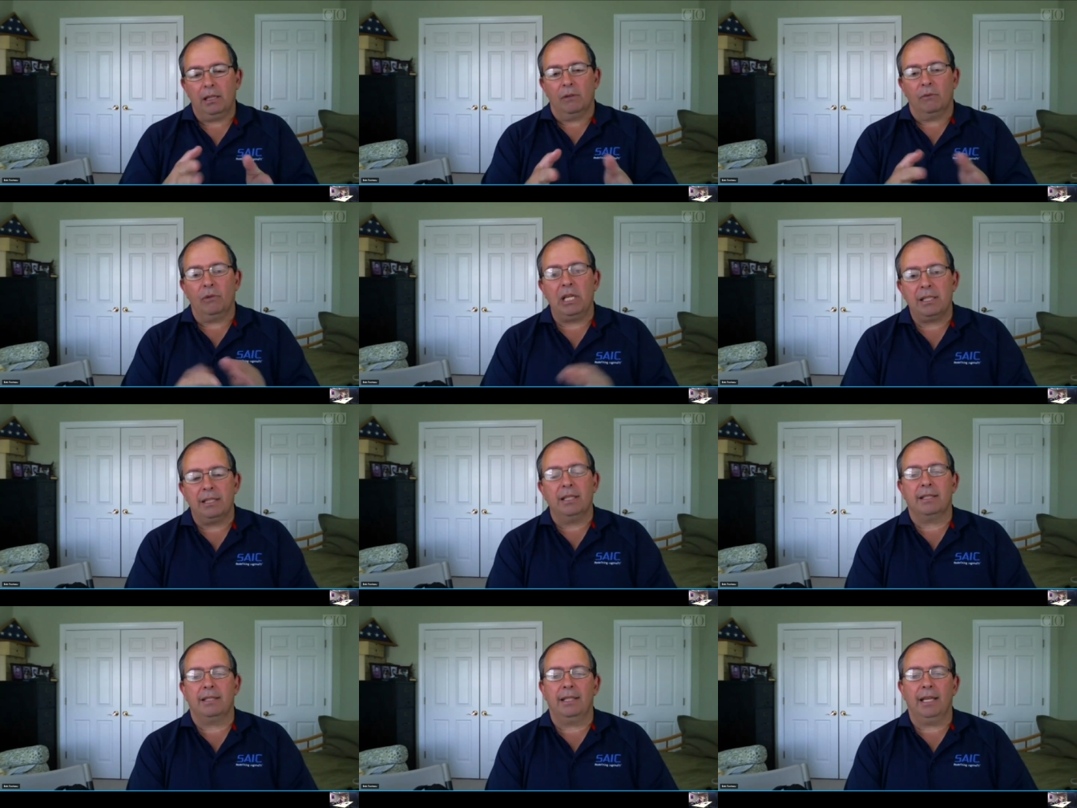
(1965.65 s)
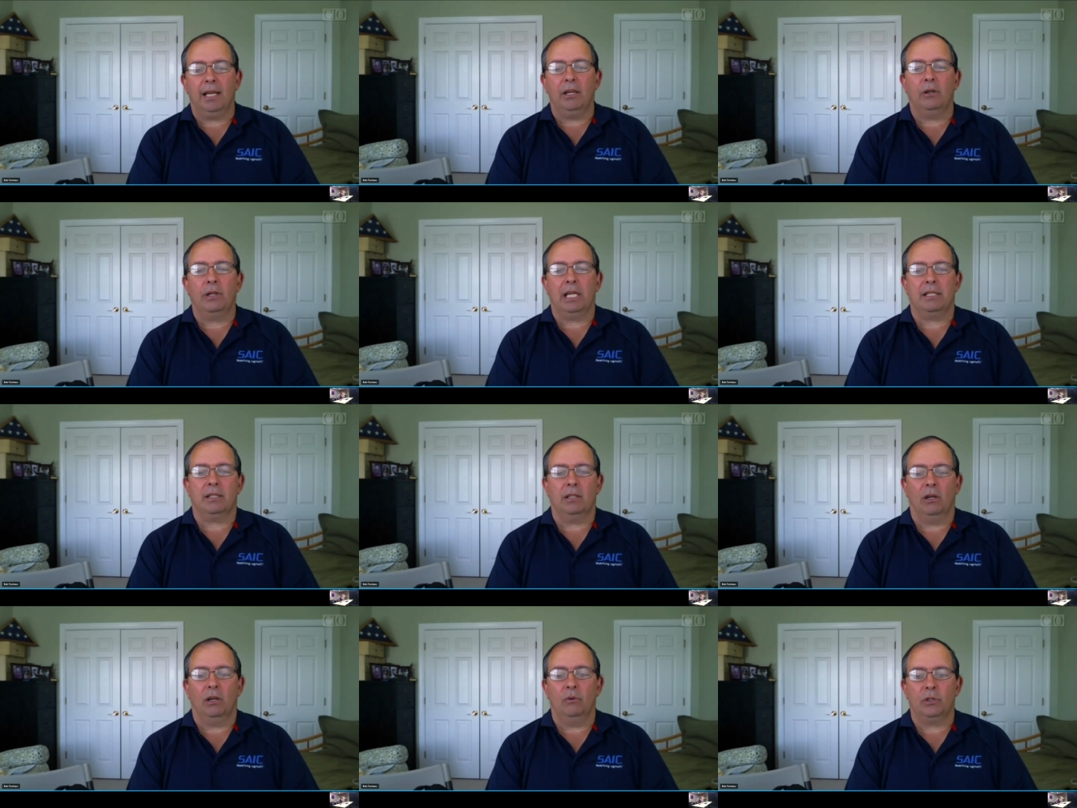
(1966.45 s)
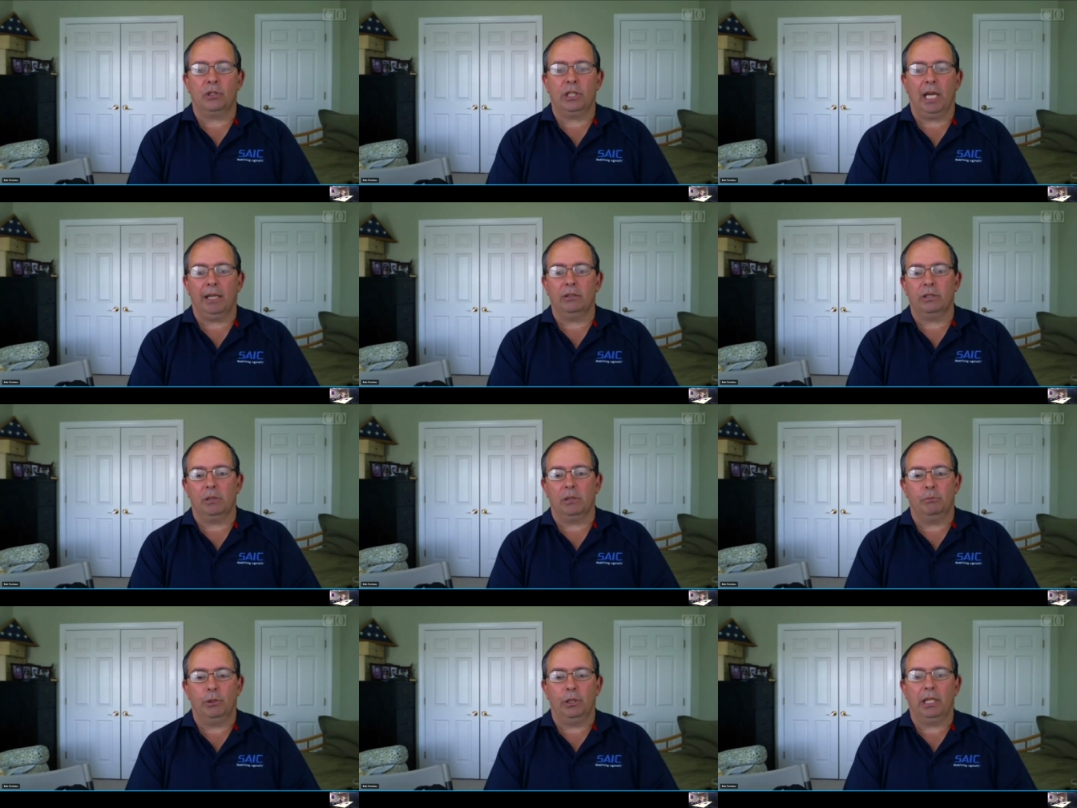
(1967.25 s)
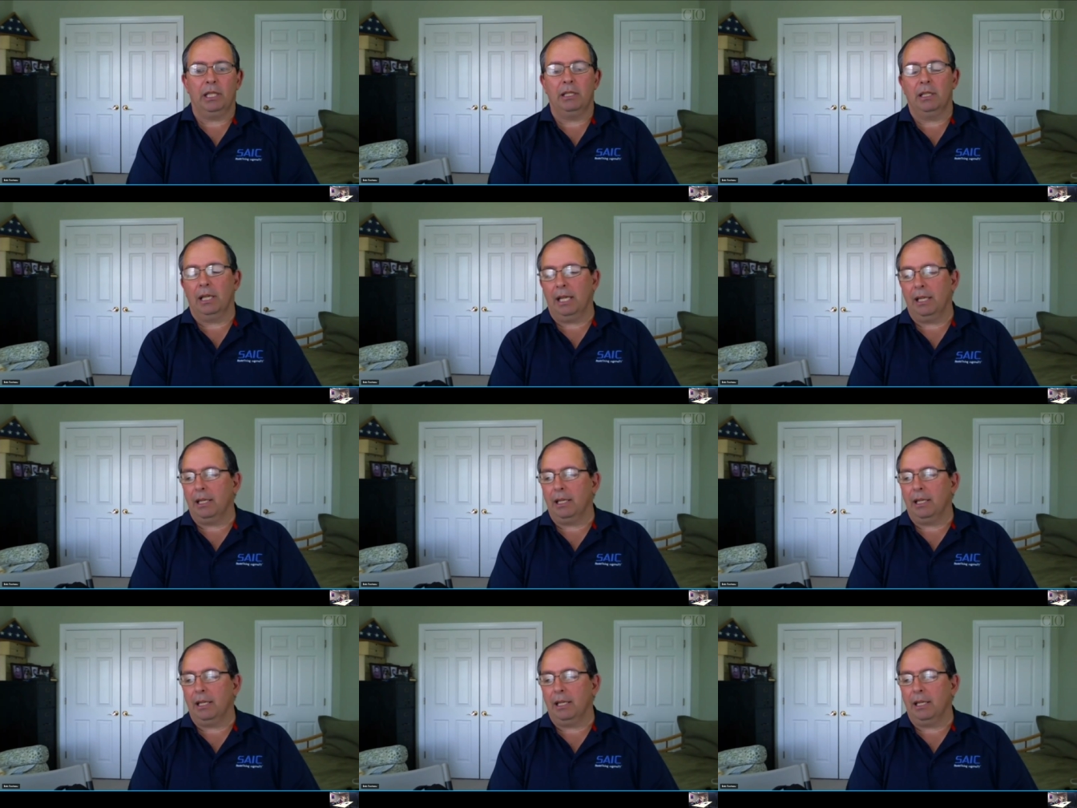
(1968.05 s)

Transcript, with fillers: The reason the CIO gets overshadowed and put in